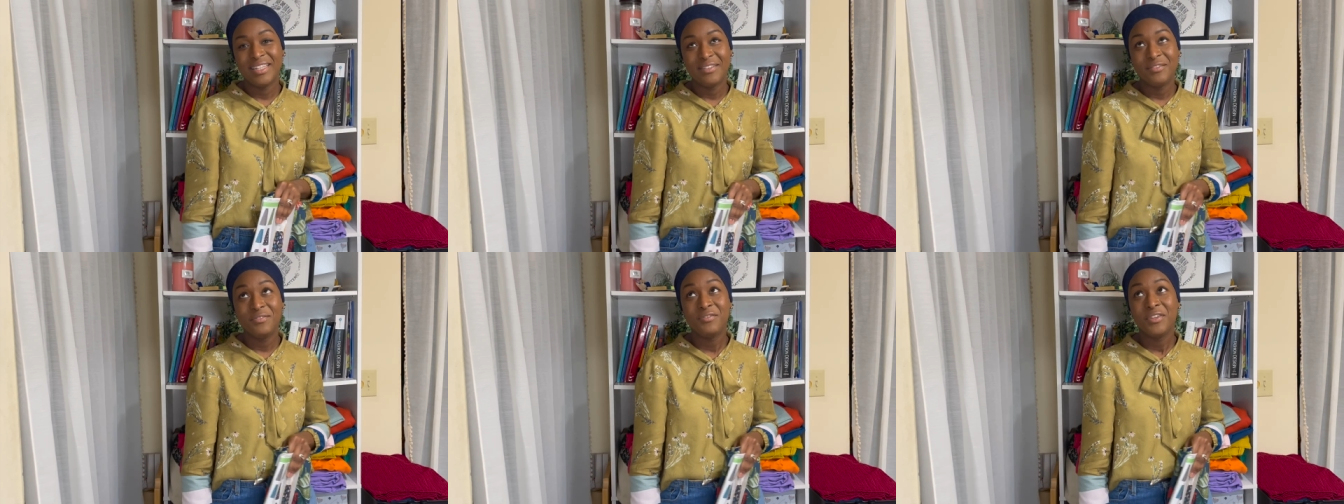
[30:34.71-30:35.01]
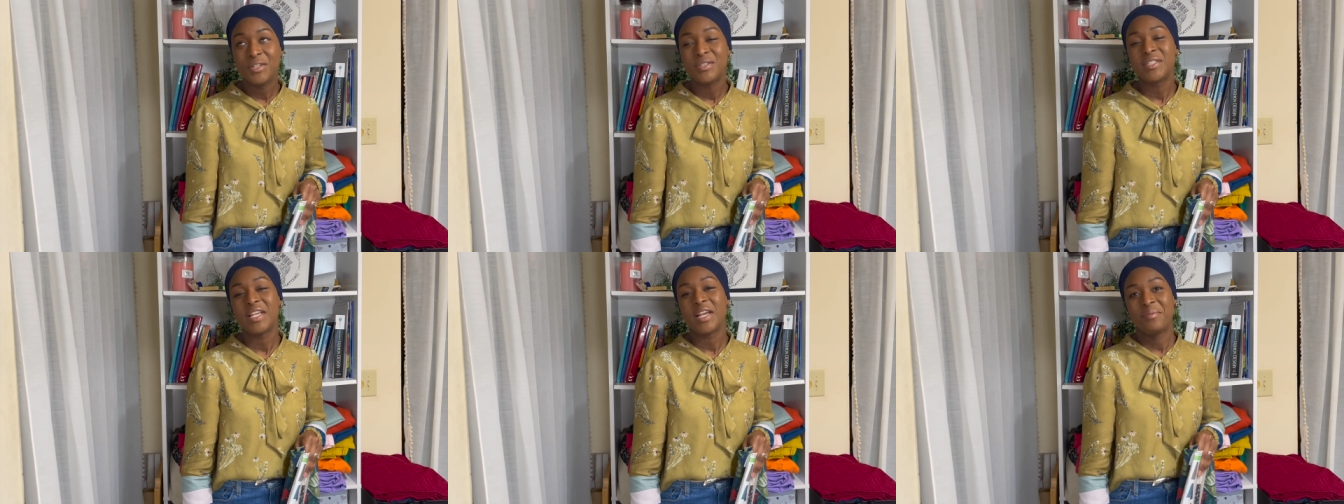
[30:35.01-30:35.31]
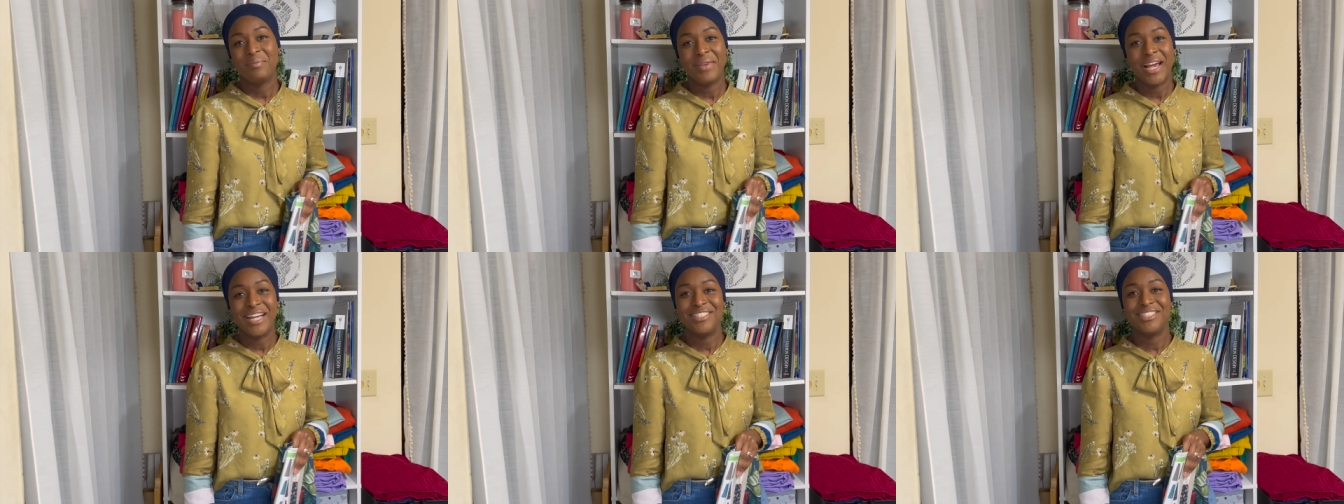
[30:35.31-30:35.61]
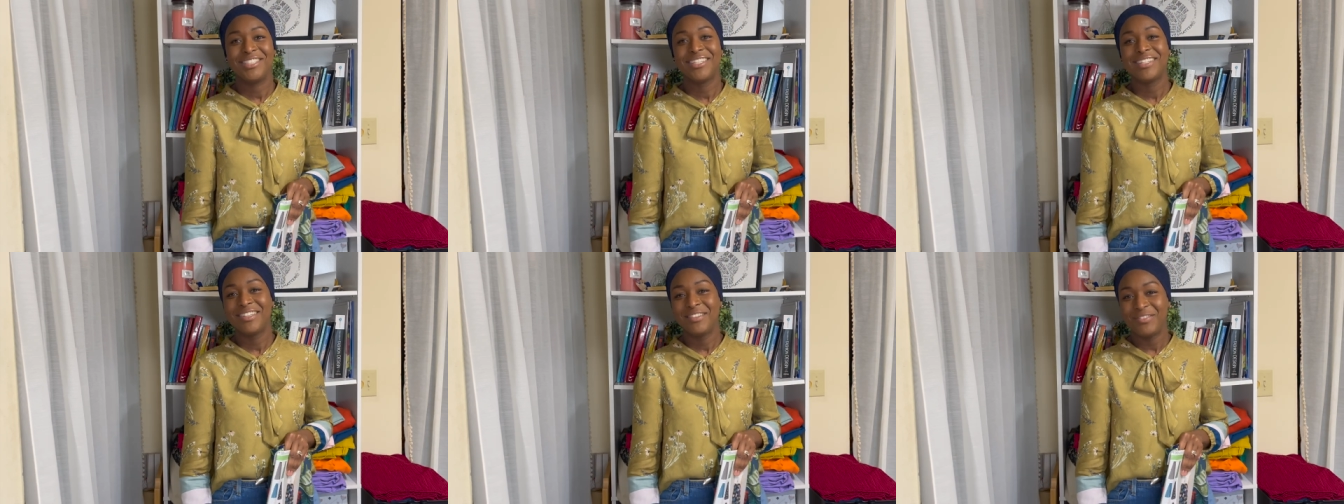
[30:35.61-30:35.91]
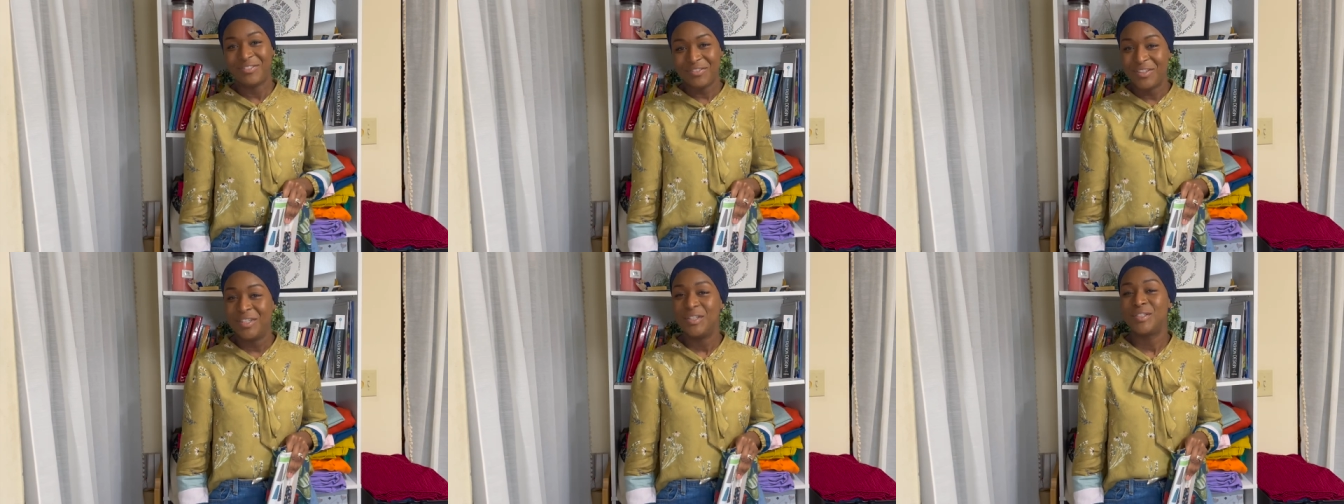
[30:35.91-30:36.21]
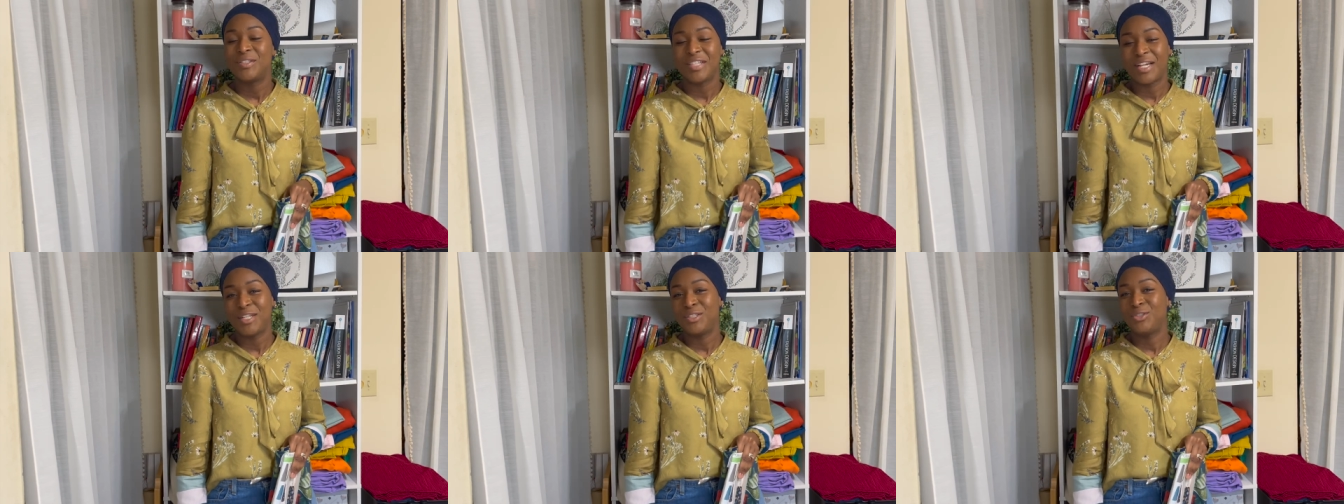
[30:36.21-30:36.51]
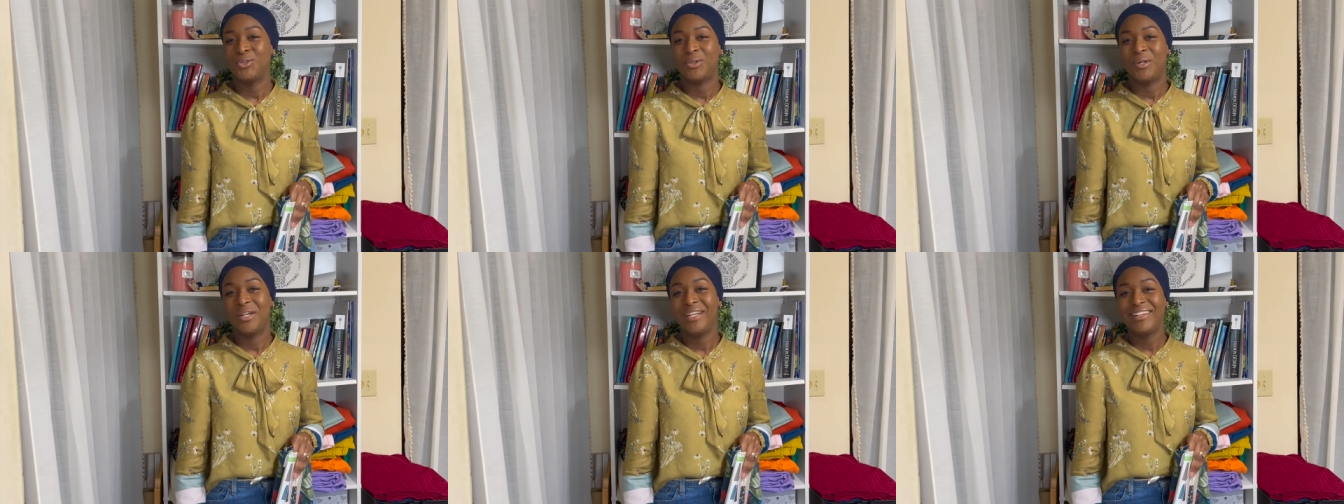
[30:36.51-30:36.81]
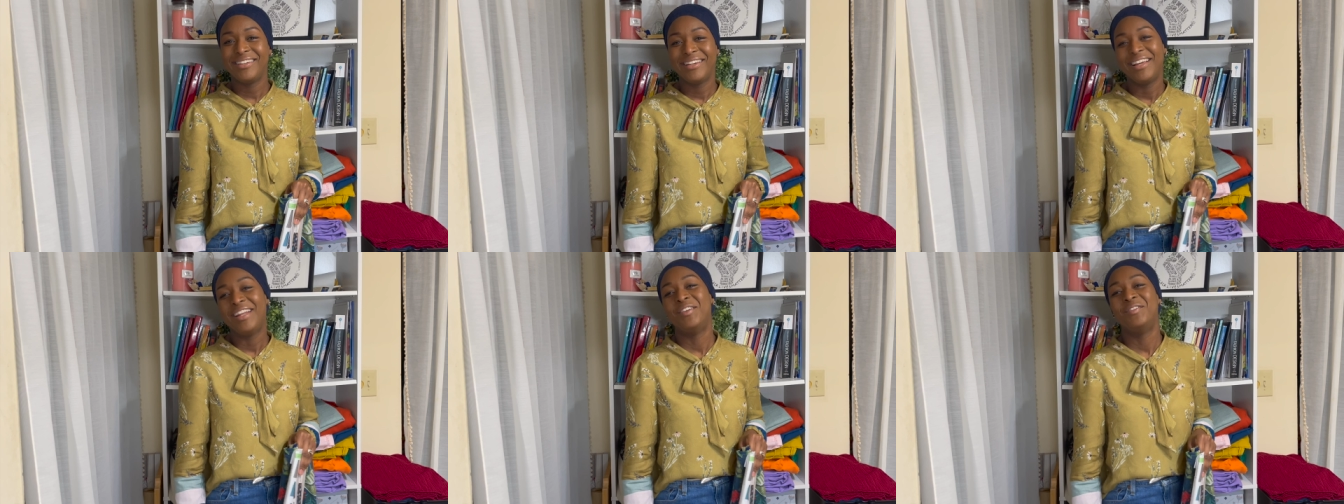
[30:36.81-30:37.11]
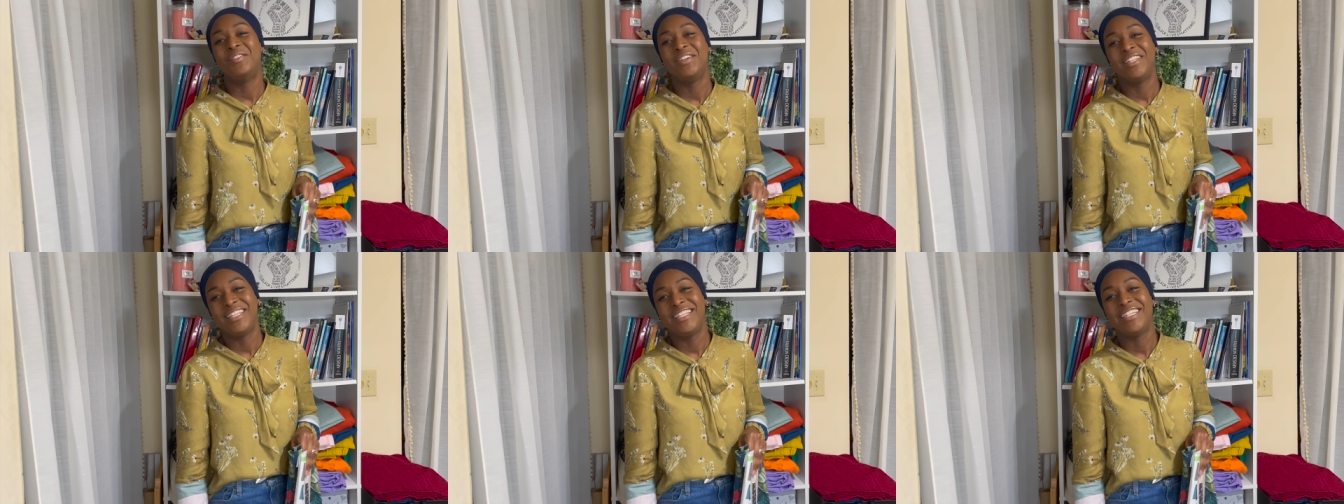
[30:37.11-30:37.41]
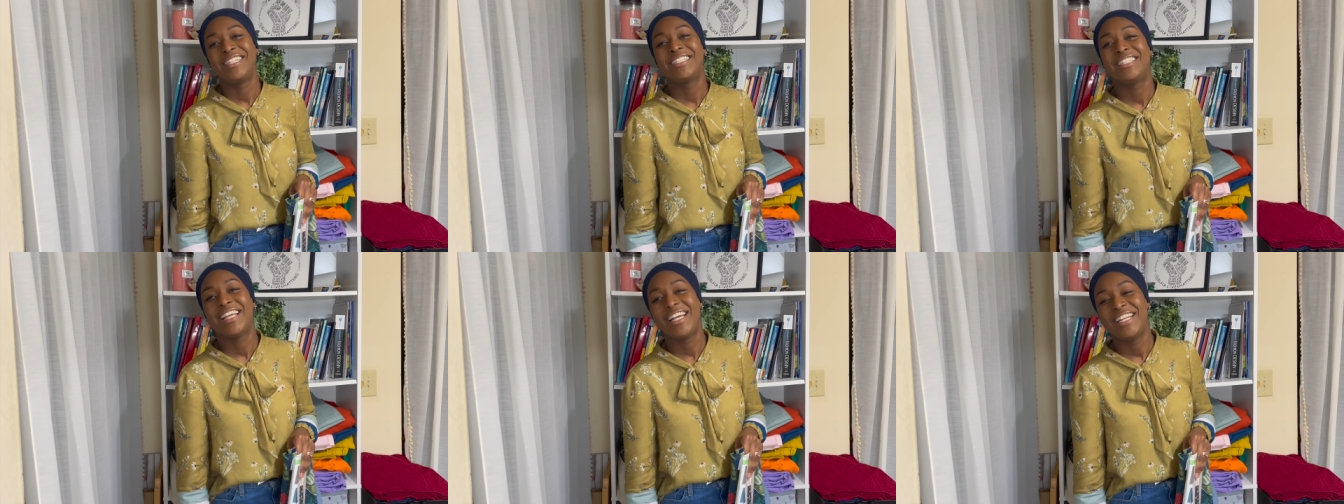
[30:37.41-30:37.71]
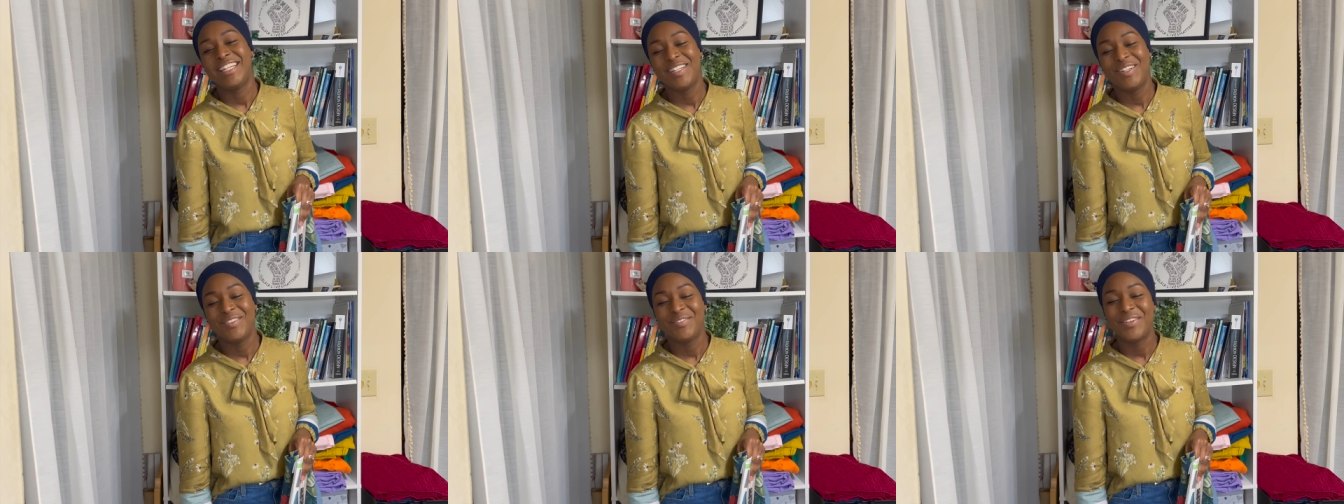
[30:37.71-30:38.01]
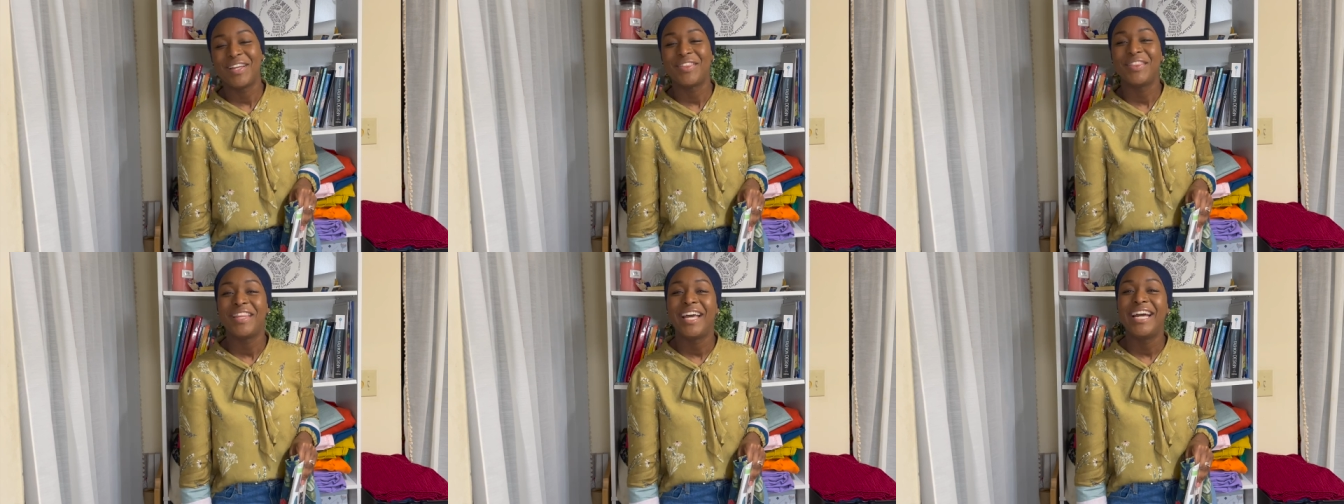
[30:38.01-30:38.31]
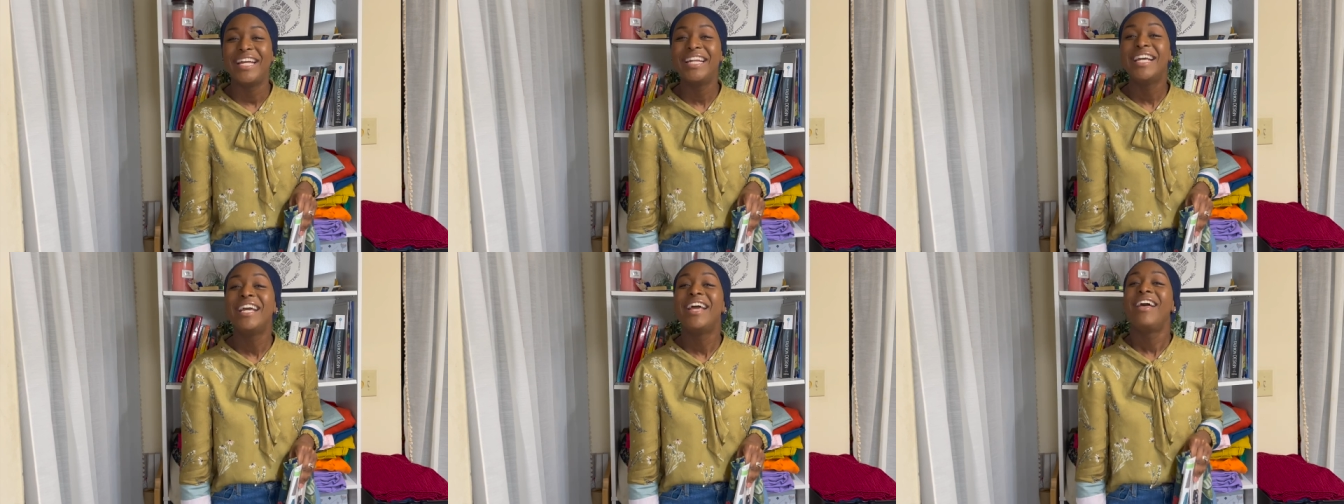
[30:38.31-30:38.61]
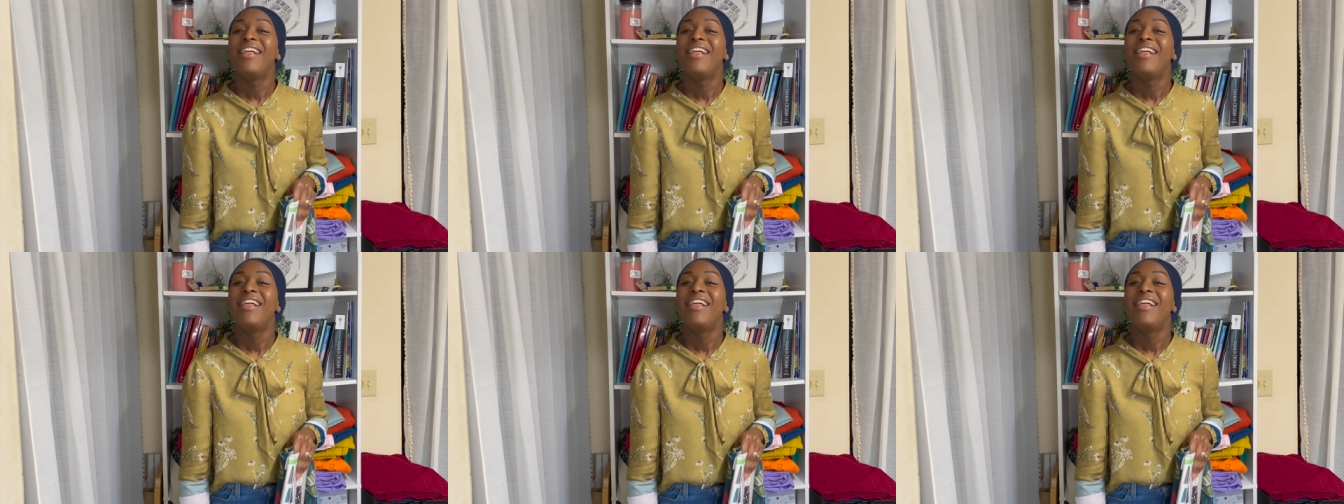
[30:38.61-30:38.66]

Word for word: feels like magic. It feels like joy. And I'm really excited about that.